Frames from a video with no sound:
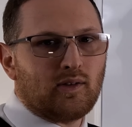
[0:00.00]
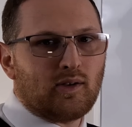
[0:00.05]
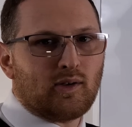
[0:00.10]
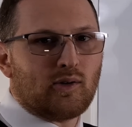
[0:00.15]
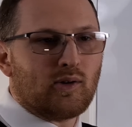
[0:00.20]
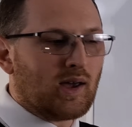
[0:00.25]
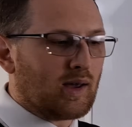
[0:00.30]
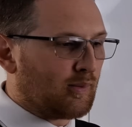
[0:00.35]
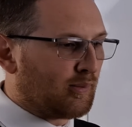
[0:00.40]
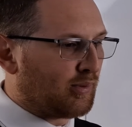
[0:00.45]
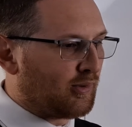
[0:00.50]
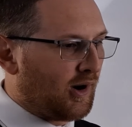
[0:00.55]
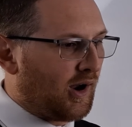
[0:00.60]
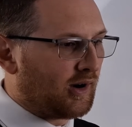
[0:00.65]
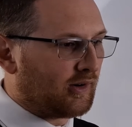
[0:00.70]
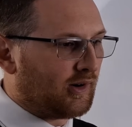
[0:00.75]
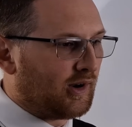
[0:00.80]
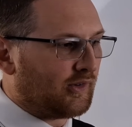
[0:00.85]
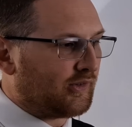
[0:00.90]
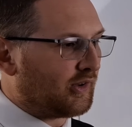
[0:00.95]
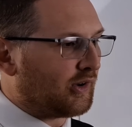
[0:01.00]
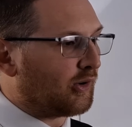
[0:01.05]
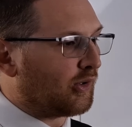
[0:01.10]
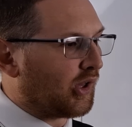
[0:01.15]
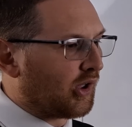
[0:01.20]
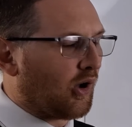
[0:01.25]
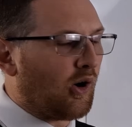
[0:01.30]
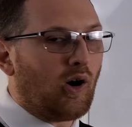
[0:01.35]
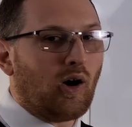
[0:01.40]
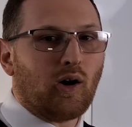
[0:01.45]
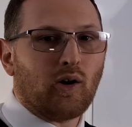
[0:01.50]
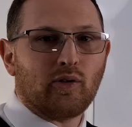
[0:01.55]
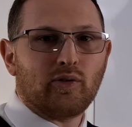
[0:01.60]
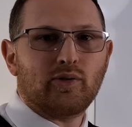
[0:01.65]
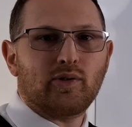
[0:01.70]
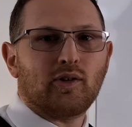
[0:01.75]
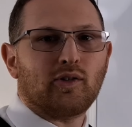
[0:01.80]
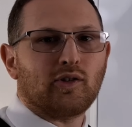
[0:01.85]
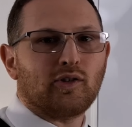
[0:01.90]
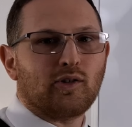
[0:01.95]
you get progress and you're like, oh,
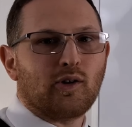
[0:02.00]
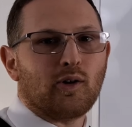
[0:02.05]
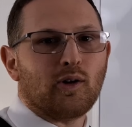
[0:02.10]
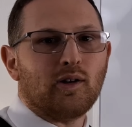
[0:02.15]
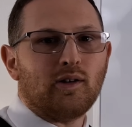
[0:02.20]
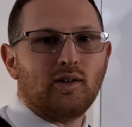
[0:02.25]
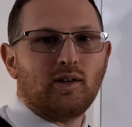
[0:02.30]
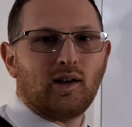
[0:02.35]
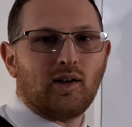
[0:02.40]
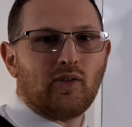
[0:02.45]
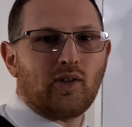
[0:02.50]
this is good.